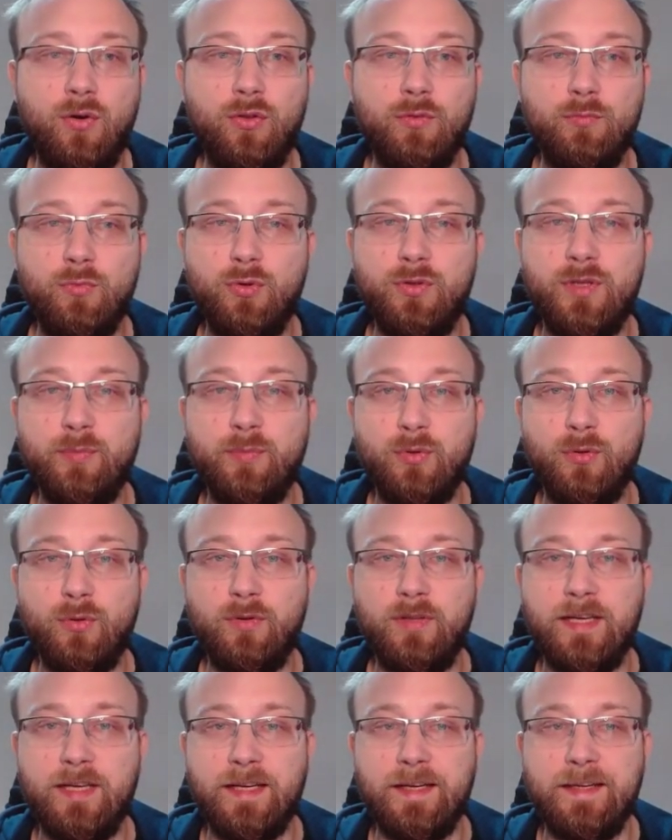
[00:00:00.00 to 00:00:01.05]
on
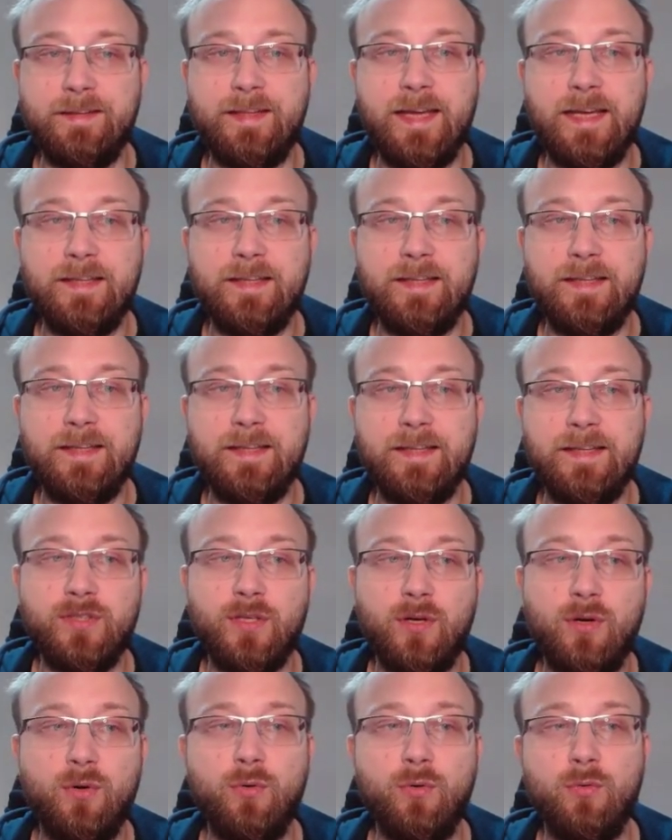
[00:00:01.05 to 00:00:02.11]
multiple data.
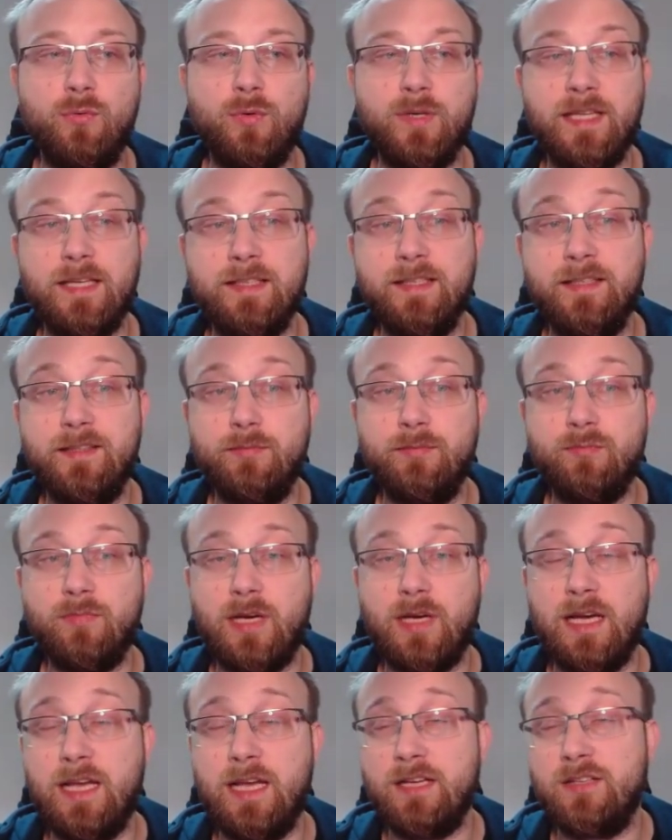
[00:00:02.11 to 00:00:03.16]
So what I did,
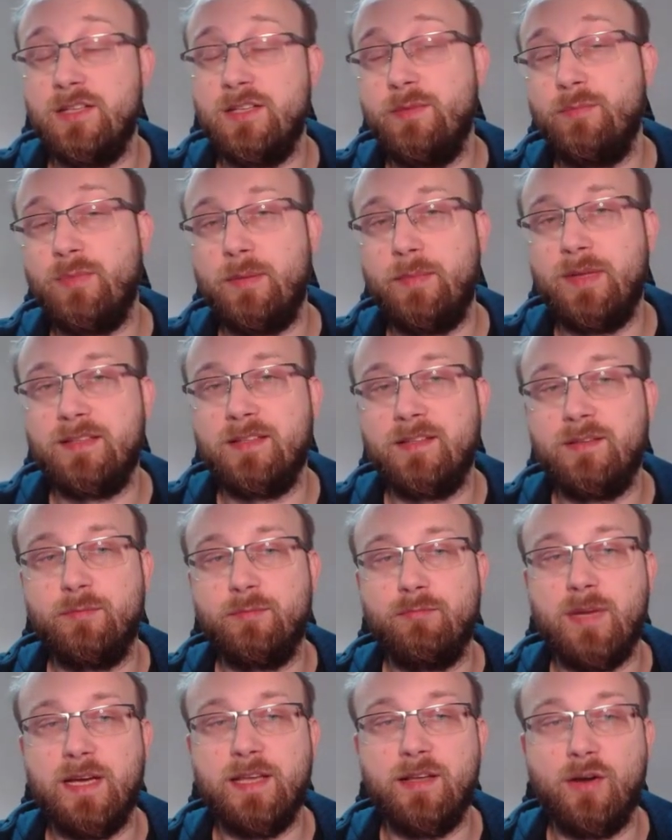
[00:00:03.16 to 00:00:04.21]
I actually
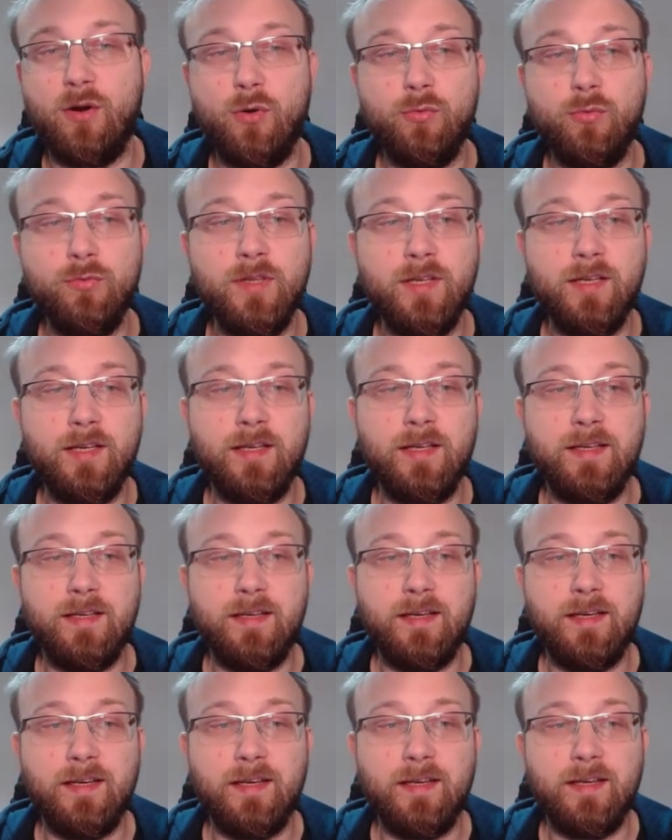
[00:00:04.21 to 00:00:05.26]
implemented my own
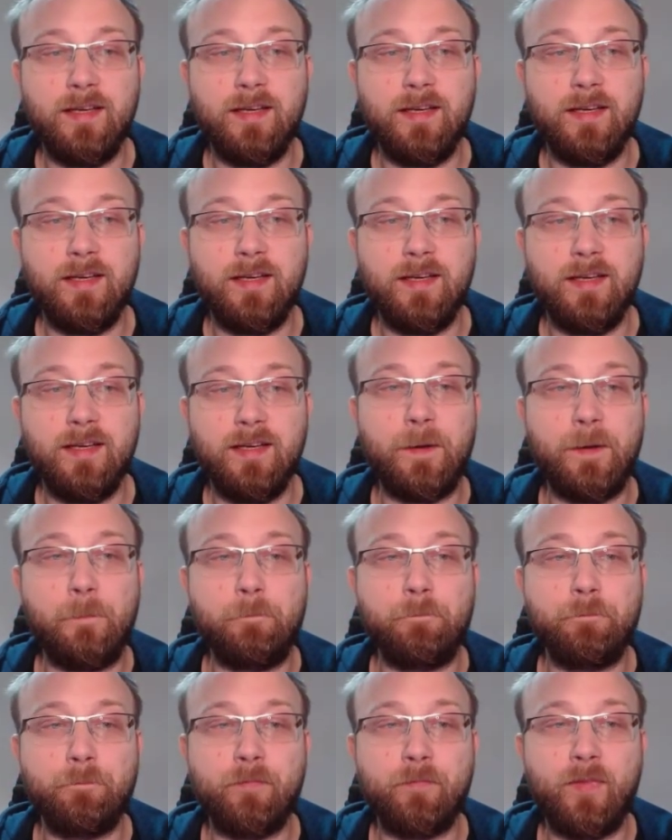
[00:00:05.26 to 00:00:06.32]

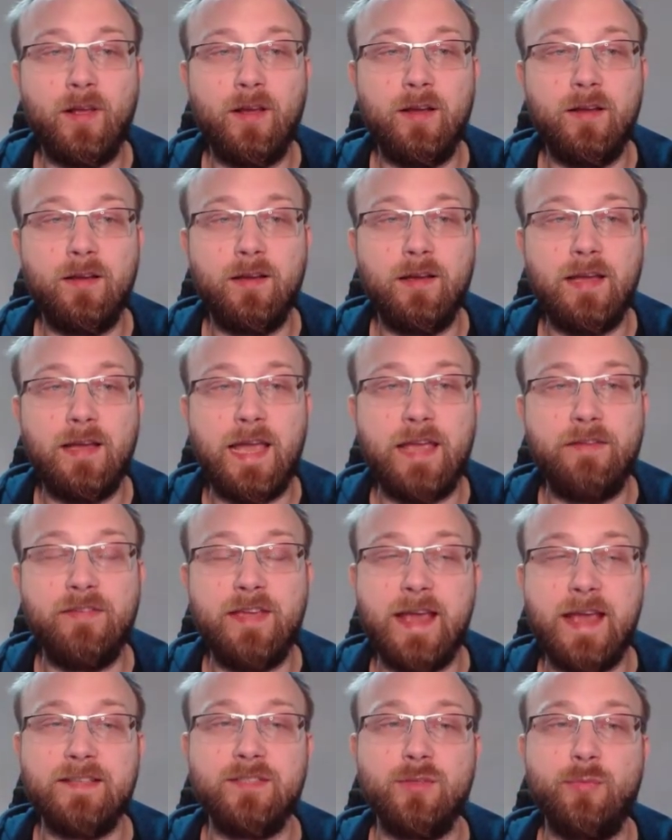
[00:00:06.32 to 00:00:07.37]

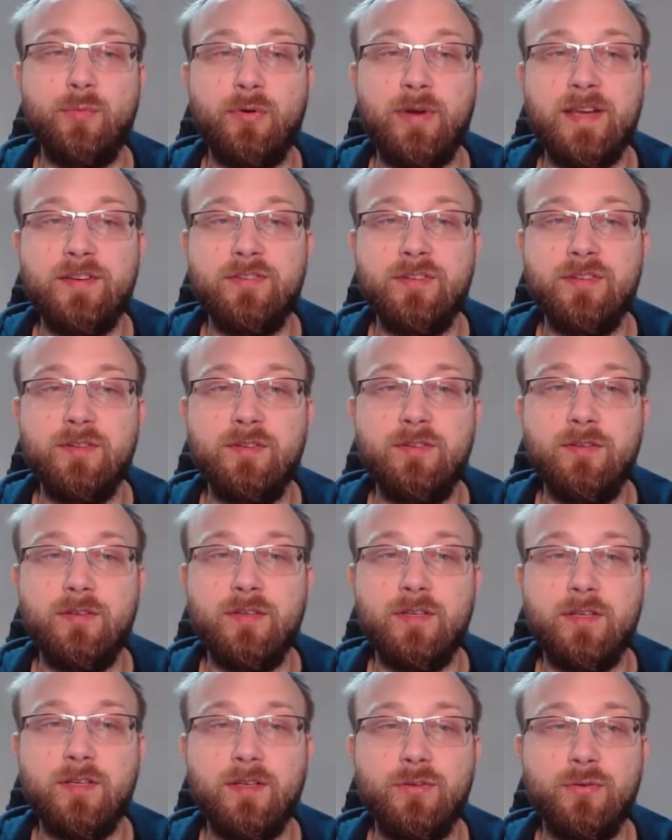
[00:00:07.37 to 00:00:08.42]
AVX operation
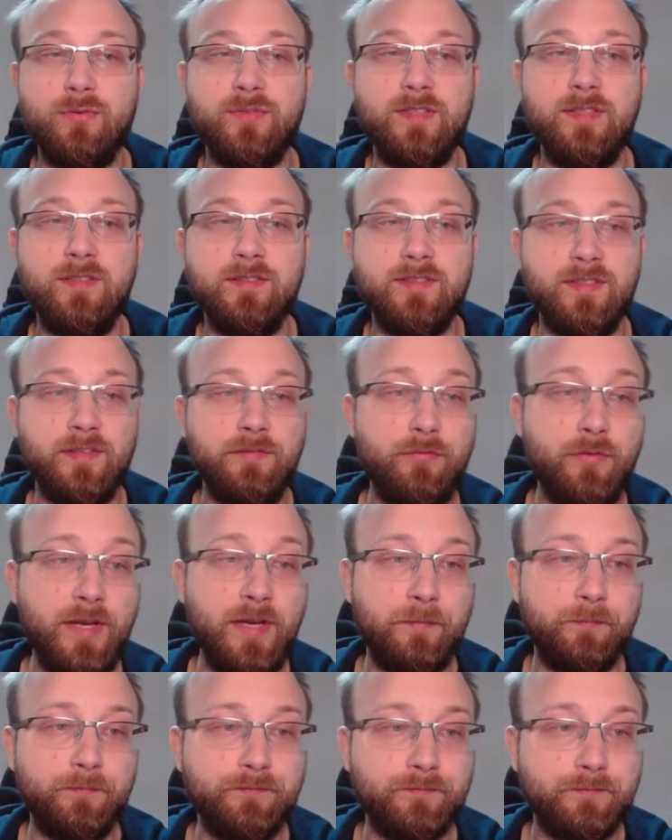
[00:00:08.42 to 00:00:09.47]
using
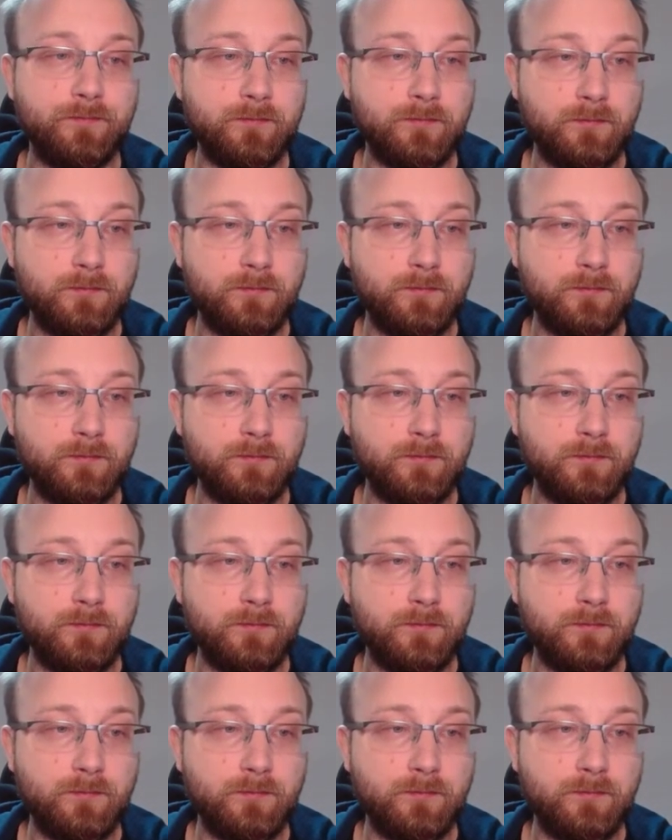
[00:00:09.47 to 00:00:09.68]
Z3.